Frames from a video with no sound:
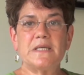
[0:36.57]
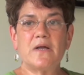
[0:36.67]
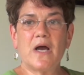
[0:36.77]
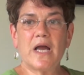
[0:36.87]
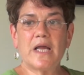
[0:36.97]

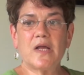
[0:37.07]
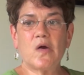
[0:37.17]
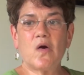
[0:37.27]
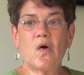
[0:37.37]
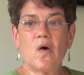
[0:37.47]
and
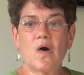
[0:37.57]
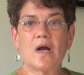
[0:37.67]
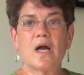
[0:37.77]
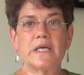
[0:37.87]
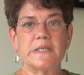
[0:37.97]
I
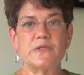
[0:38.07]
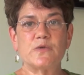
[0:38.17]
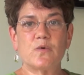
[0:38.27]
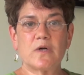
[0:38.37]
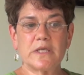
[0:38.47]
are
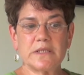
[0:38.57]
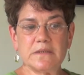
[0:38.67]
uninsured.